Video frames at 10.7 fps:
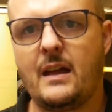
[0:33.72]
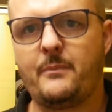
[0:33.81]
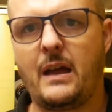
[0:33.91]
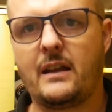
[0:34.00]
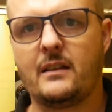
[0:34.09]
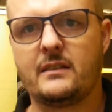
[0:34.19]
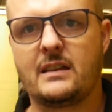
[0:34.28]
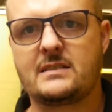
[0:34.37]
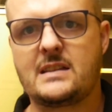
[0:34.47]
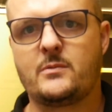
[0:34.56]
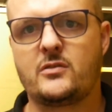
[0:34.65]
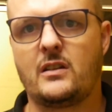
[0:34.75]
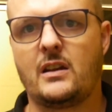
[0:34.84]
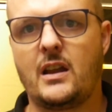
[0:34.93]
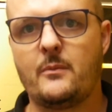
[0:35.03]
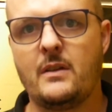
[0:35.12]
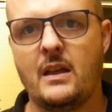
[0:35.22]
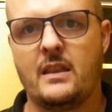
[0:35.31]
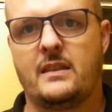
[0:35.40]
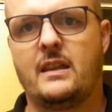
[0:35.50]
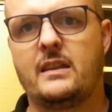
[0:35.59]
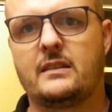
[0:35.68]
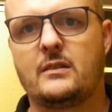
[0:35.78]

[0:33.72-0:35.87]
panel, the accessible toilet alarm that